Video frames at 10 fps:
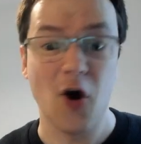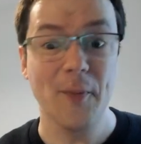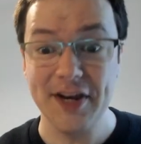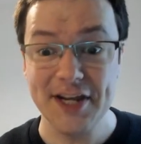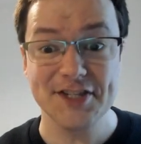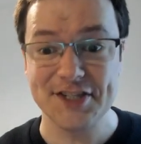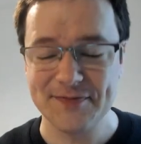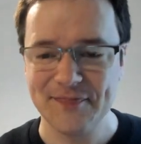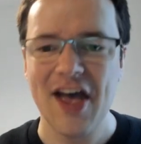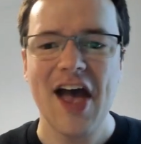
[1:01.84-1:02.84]

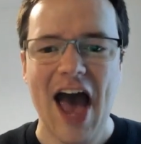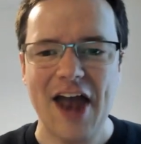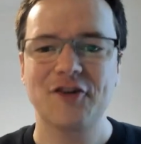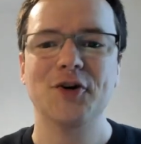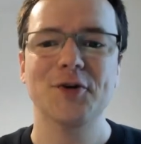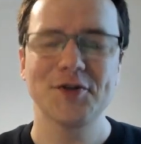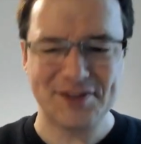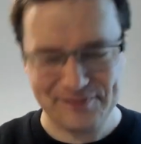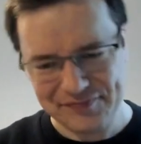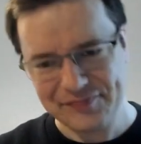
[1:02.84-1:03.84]
communists, and of
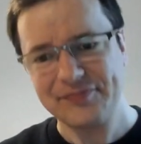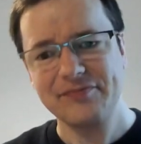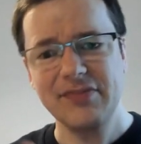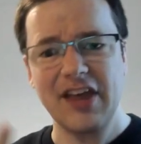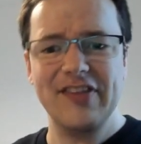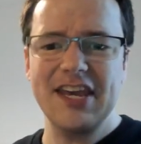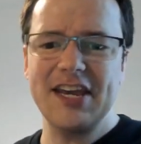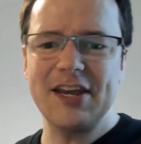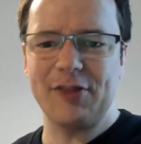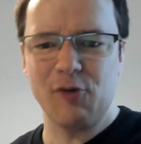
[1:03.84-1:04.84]
course
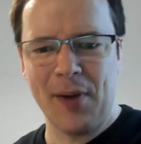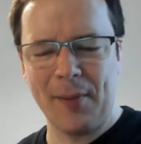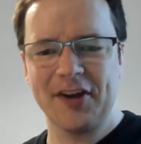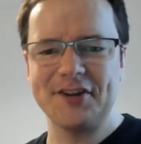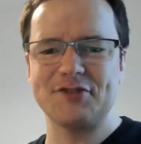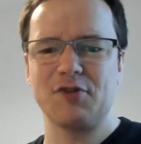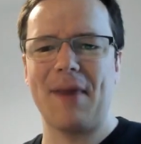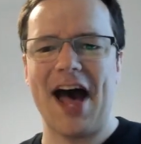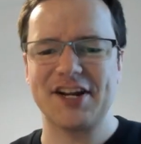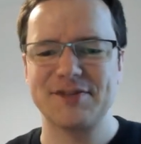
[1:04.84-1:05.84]
the Republicans were
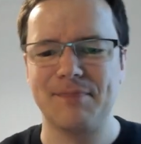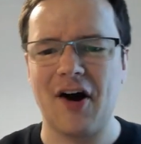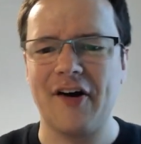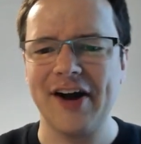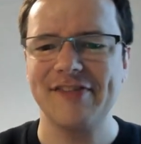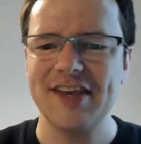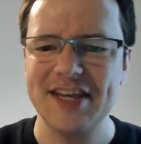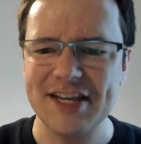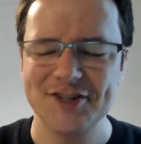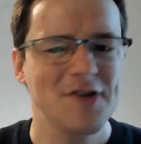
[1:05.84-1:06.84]
backed by
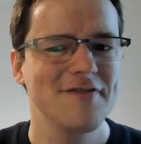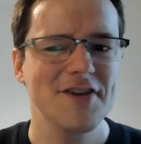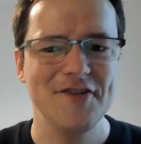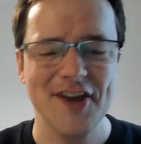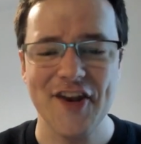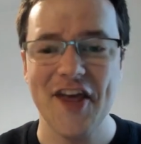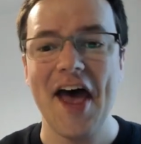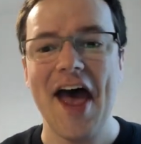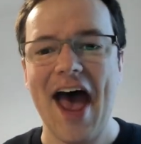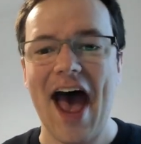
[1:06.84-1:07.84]
the Soviet Union
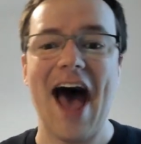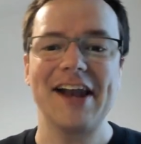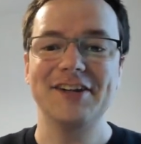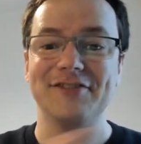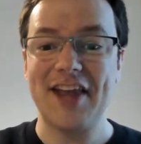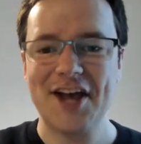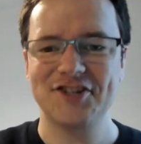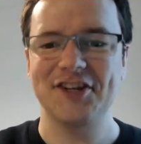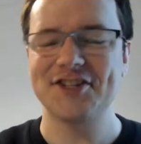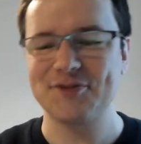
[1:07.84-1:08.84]
and the
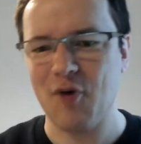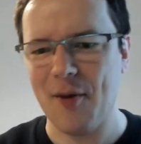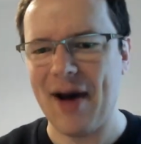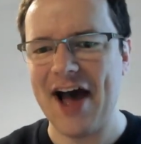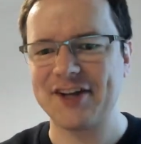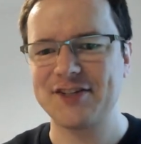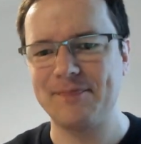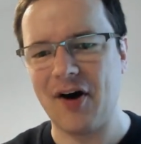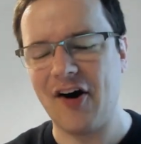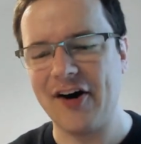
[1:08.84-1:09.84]
Nationalists were backed
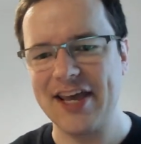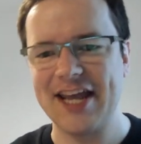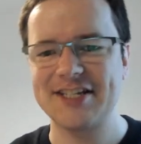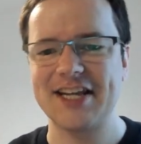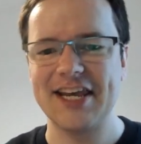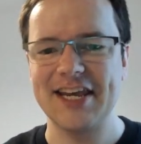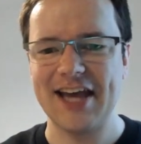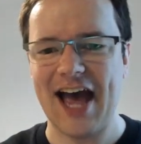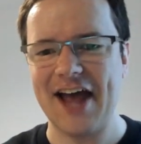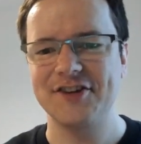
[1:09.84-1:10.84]
by Italy
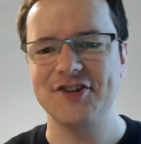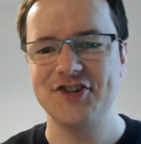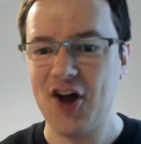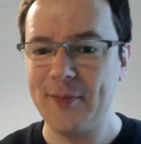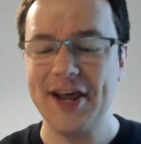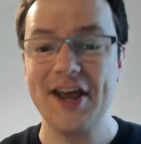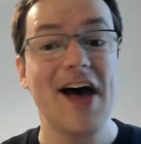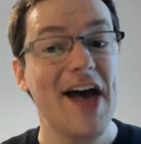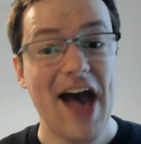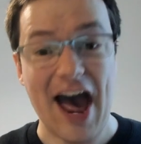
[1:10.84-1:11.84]
and Germany,
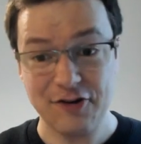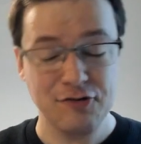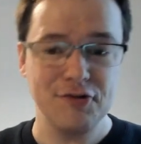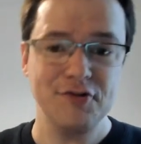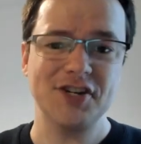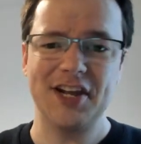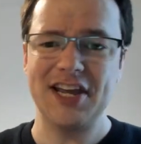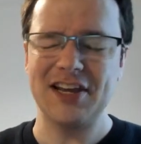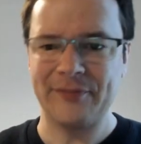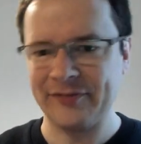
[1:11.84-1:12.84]
and
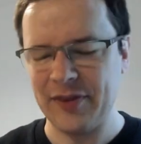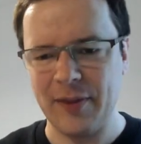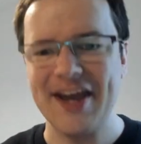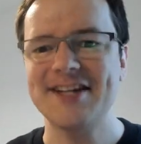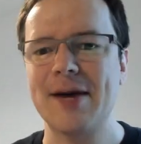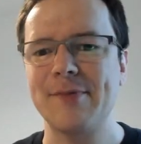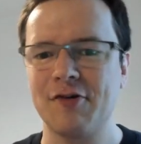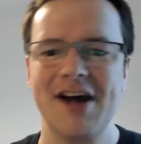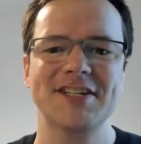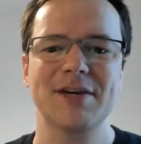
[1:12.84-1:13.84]
crucially the main
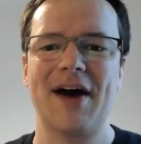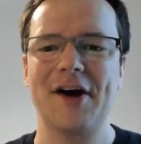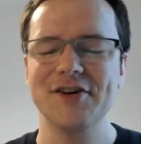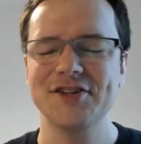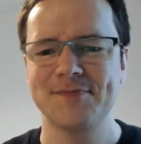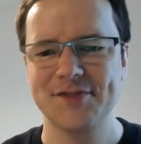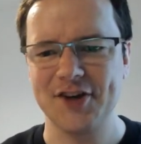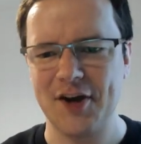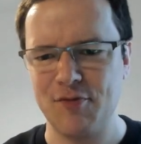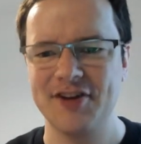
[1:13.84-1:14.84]
democratic powers,
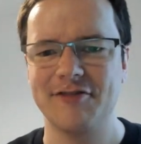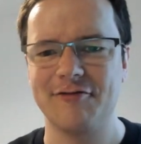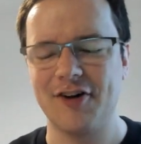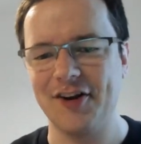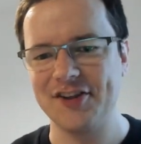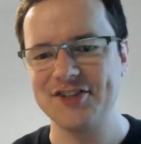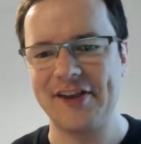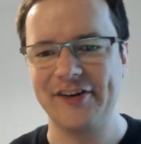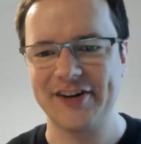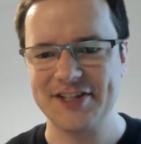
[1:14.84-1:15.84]
so Britain, France
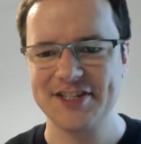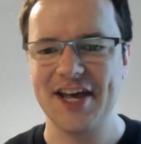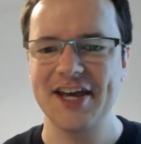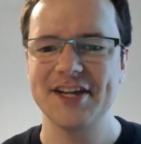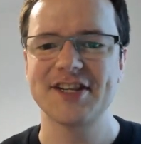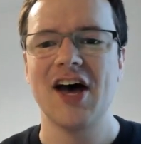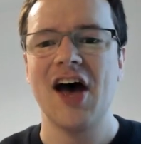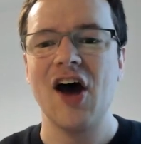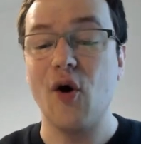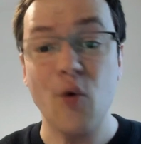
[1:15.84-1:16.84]
and the United States,
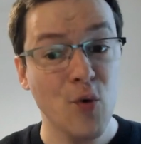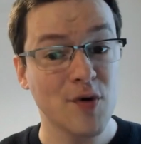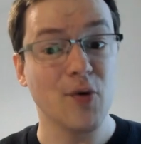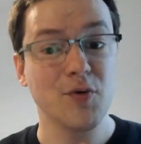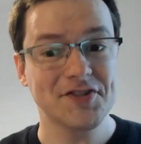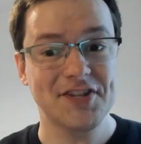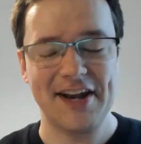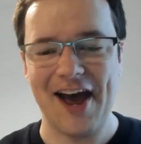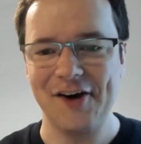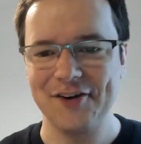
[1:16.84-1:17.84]
all stayed
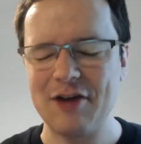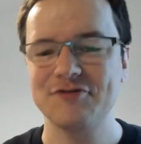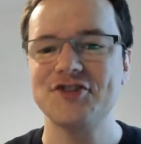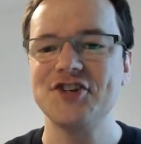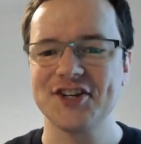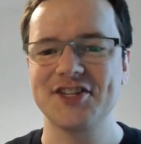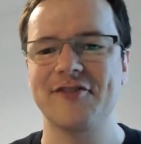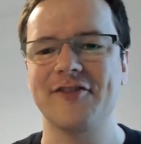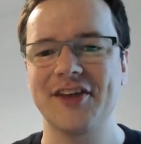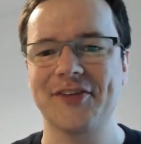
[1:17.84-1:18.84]
out. It was just
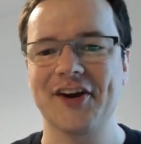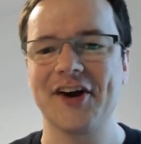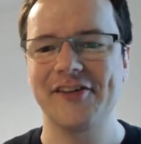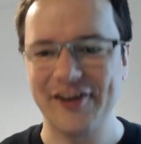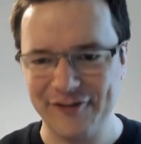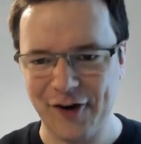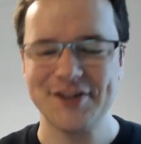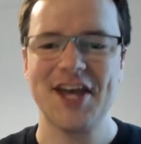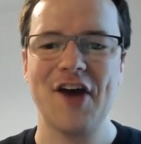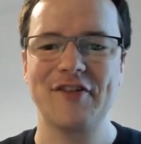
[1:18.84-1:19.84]
the kind of the
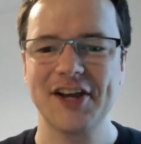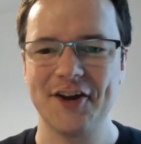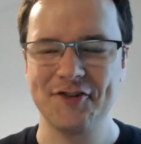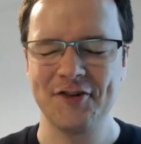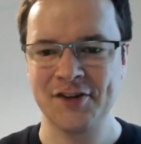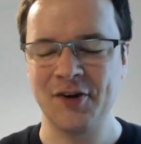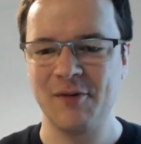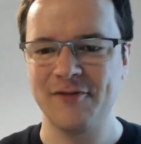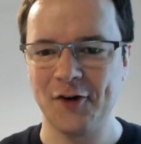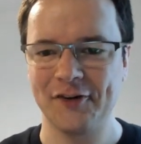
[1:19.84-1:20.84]
authoritarian countries that got
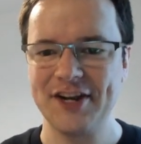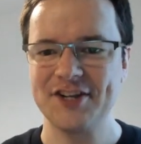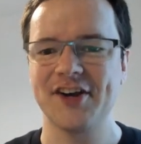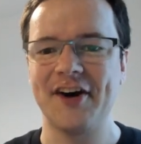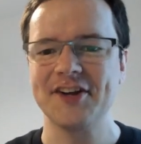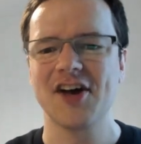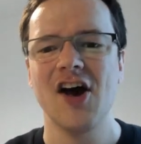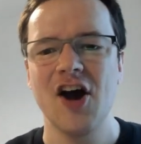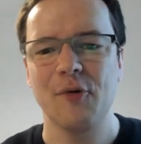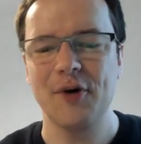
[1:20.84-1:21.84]
involved on each side,
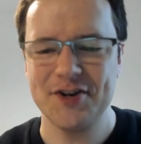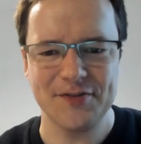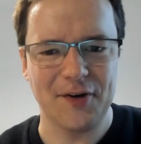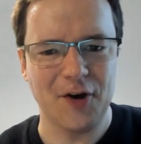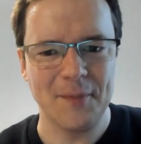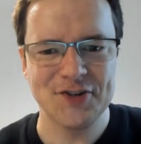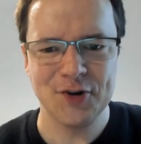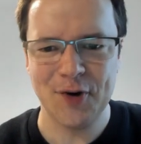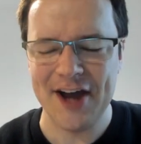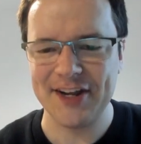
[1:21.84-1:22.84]
which I'm
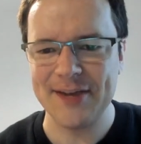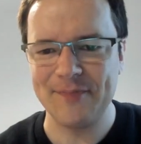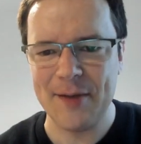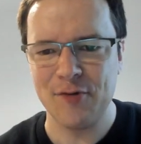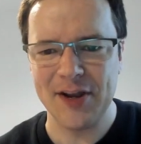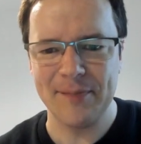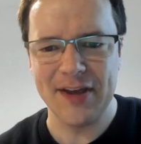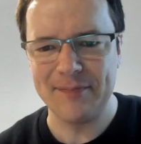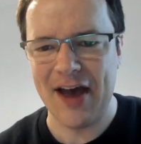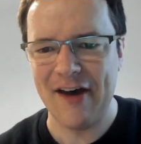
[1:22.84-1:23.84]
sure had a pretty
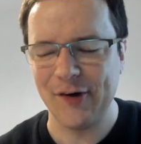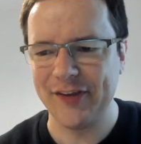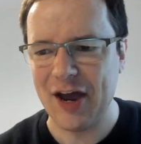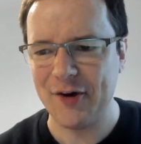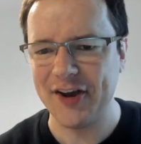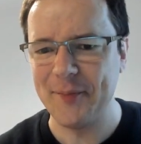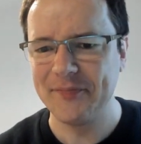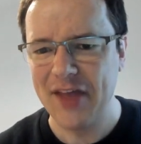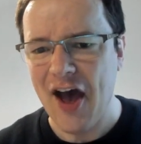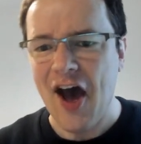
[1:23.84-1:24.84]
big bearing on the outcome.
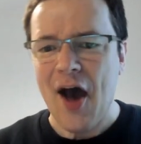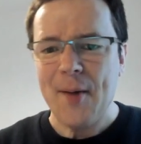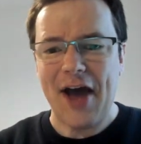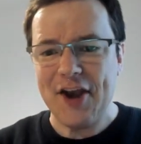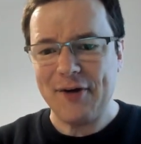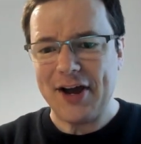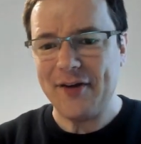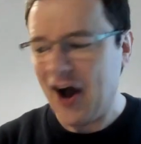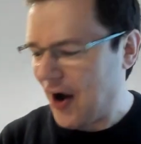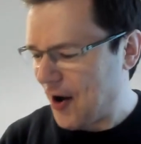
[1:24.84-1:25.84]
But anyway,
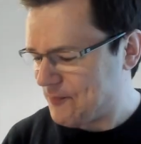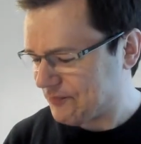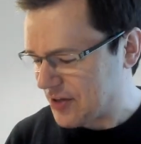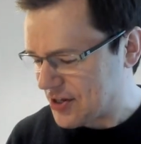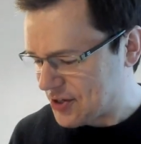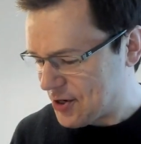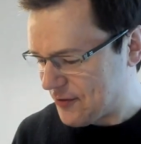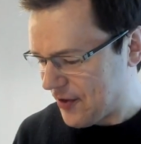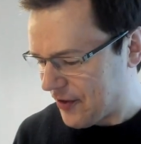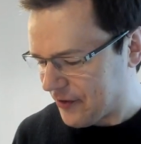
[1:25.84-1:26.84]
so
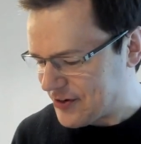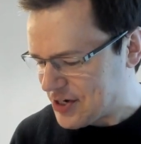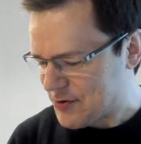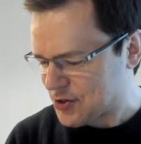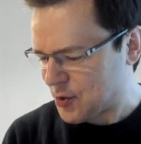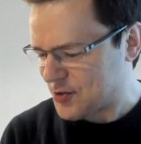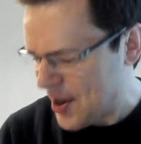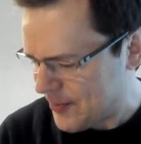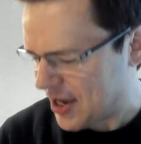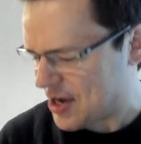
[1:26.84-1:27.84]
the video is called
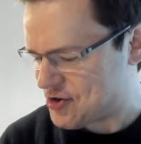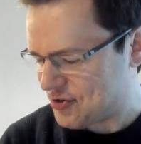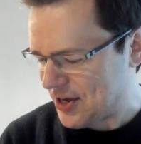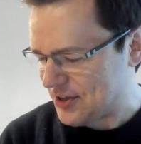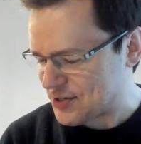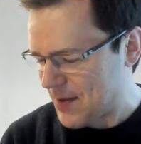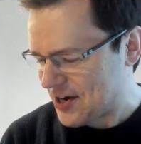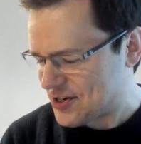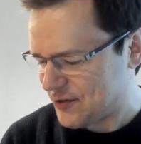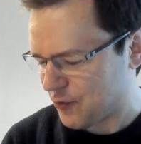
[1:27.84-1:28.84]
10 Minute History, the
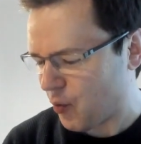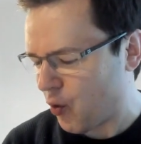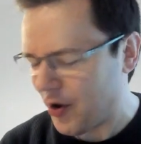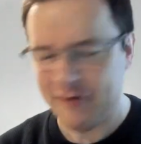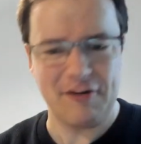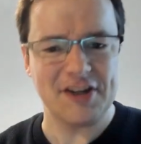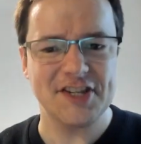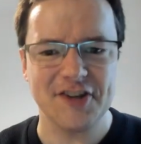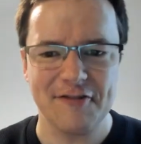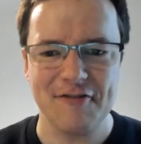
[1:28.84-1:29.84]
Spanish Civil War and
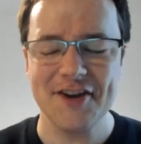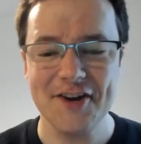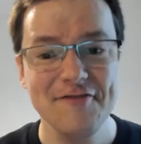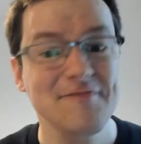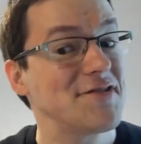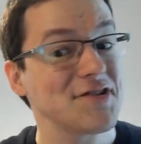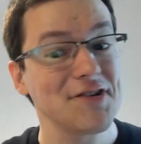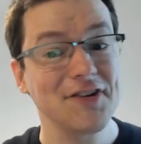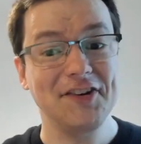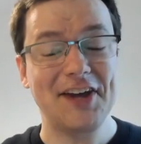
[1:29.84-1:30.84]
Francisco Franco. Gives you a
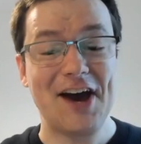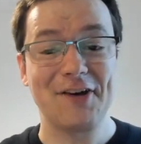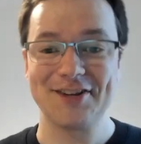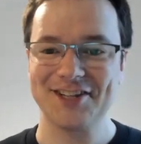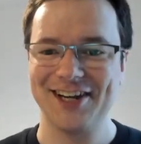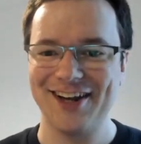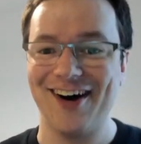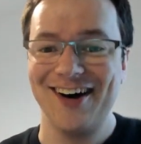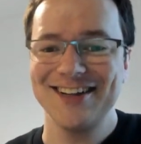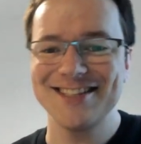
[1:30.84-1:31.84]
good idea how long it's gonna
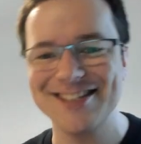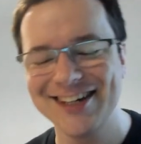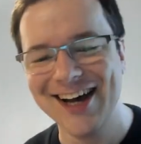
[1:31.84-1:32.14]
last.